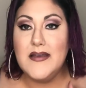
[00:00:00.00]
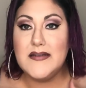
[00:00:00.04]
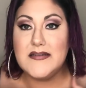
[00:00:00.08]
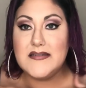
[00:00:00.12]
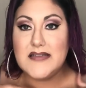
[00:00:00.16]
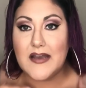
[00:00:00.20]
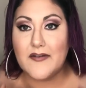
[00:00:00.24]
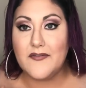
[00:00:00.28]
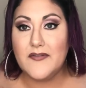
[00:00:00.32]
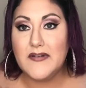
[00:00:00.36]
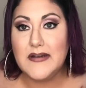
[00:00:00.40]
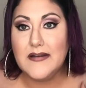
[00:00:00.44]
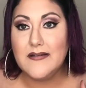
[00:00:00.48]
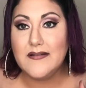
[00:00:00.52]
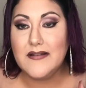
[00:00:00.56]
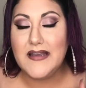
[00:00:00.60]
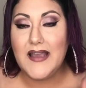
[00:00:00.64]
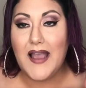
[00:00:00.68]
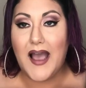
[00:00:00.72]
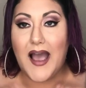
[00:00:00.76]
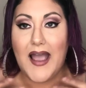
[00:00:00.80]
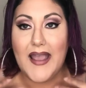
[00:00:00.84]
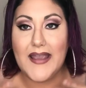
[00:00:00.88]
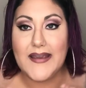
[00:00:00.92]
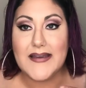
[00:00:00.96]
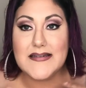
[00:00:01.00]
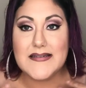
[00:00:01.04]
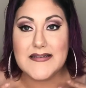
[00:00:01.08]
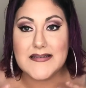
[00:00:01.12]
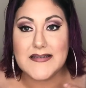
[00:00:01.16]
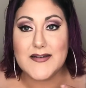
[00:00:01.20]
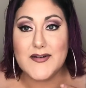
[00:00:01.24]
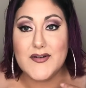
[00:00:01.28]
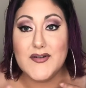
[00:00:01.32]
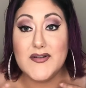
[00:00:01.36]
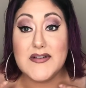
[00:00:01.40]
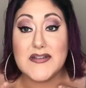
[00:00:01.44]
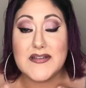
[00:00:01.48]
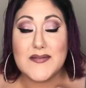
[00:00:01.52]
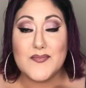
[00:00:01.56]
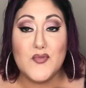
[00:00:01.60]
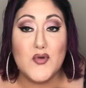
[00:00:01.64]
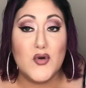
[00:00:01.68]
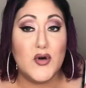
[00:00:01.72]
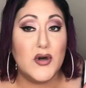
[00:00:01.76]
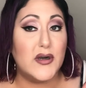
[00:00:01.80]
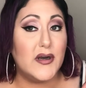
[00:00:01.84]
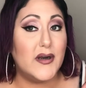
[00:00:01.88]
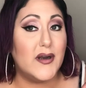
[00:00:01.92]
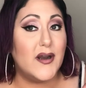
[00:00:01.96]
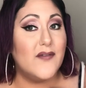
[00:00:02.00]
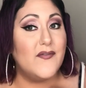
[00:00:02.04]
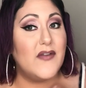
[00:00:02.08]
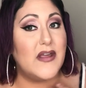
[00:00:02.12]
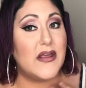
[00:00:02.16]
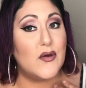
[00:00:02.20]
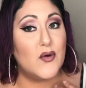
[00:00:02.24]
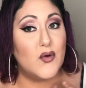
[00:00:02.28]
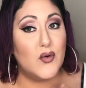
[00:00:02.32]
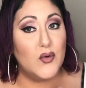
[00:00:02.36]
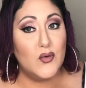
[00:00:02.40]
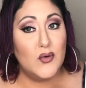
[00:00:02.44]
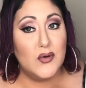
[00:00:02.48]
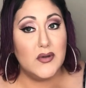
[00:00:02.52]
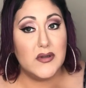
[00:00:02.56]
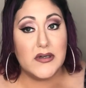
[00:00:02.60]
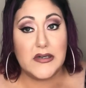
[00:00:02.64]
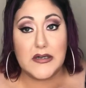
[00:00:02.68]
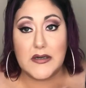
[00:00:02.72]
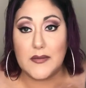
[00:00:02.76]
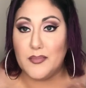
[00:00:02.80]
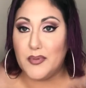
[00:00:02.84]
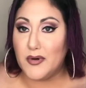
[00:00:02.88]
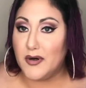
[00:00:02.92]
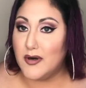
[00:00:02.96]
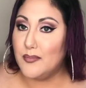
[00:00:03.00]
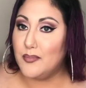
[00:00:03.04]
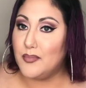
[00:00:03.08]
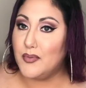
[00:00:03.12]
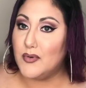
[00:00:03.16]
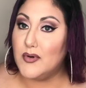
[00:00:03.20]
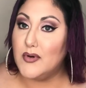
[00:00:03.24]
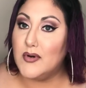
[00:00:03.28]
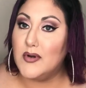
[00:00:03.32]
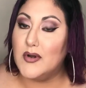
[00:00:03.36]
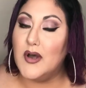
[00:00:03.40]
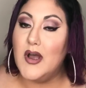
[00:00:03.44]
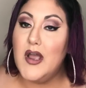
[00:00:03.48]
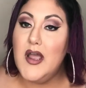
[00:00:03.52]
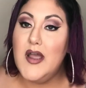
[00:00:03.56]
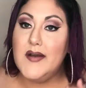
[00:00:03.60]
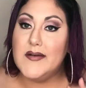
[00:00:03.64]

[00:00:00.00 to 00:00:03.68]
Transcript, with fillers: Definitely, I consider this more of a cooler purple